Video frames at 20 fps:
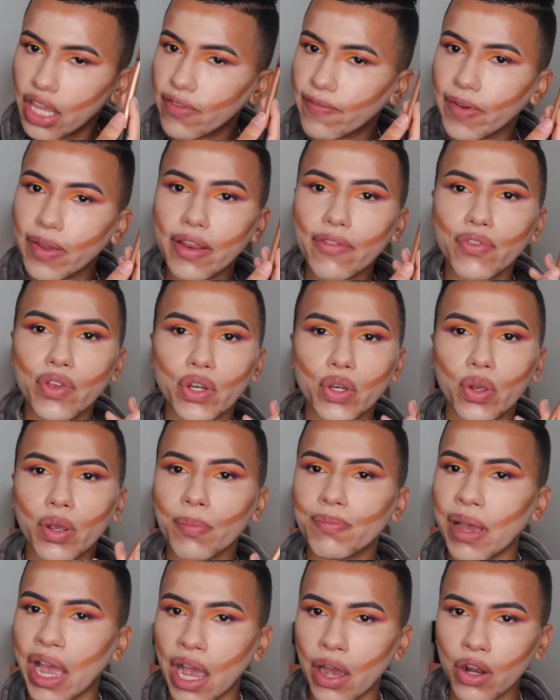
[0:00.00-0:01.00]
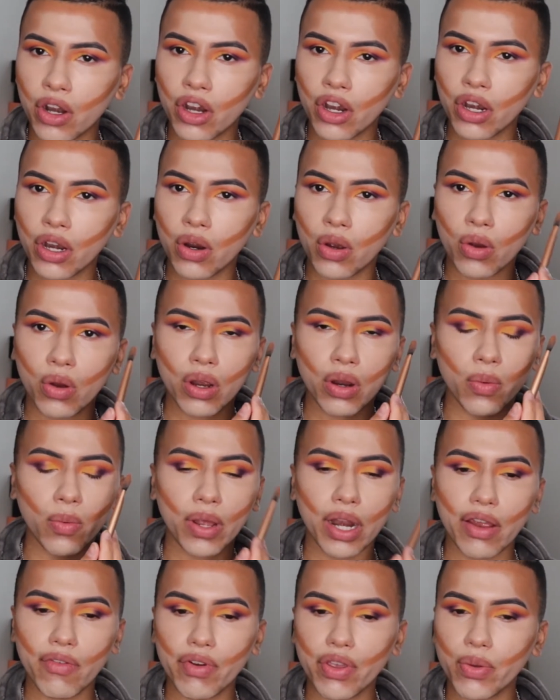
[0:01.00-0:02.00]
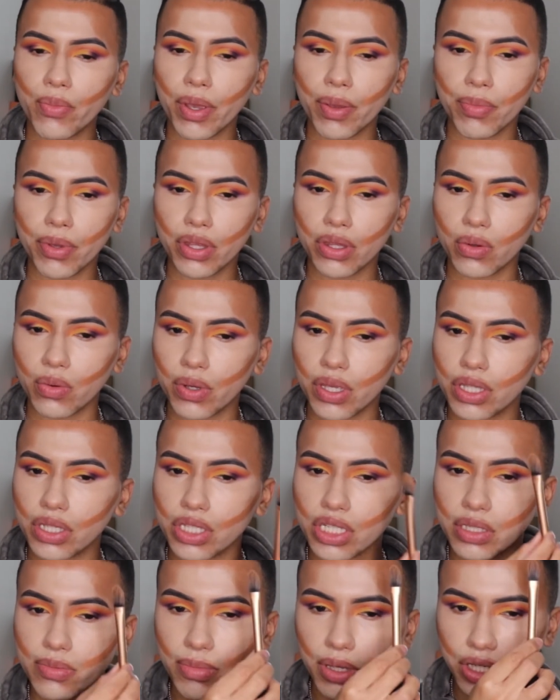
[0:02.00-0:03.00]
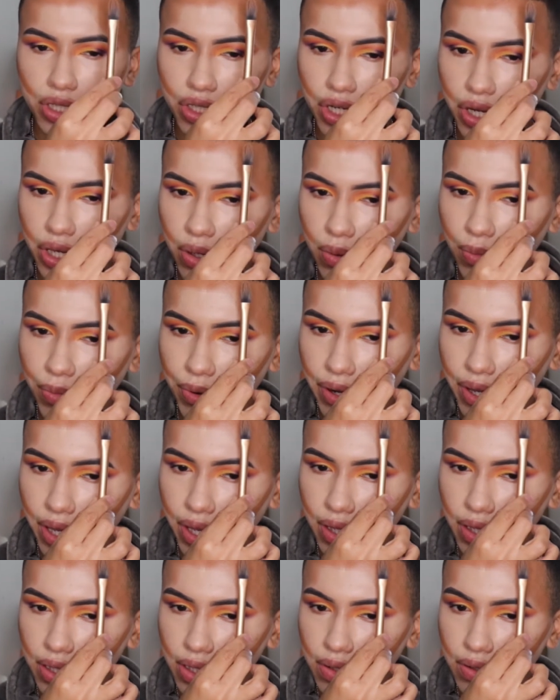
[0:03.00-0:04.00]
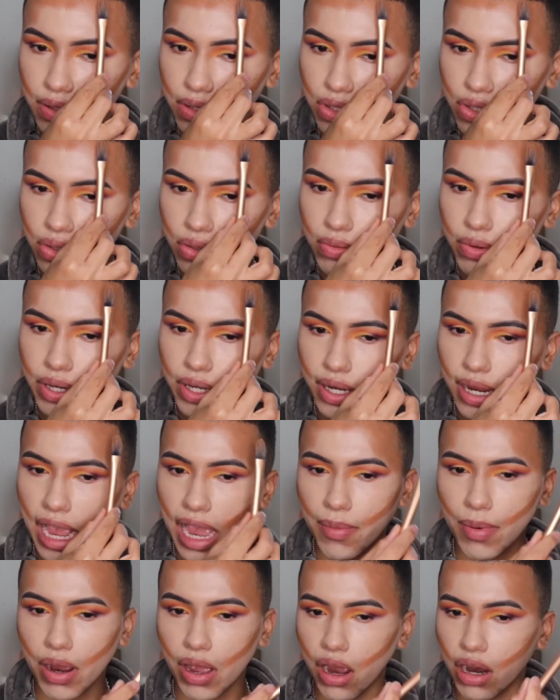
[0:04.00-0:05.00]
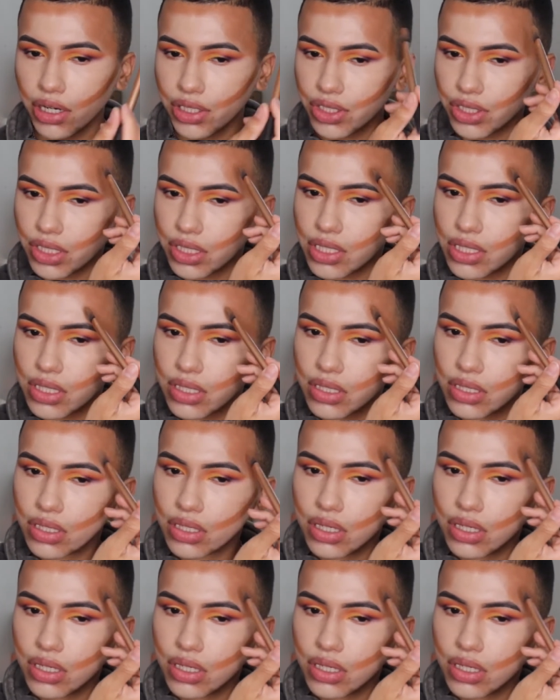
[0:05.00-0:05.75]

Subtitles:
Even if you're doing powder or whatever you might be doing, just make sure you bring it to where your eyebrow arches.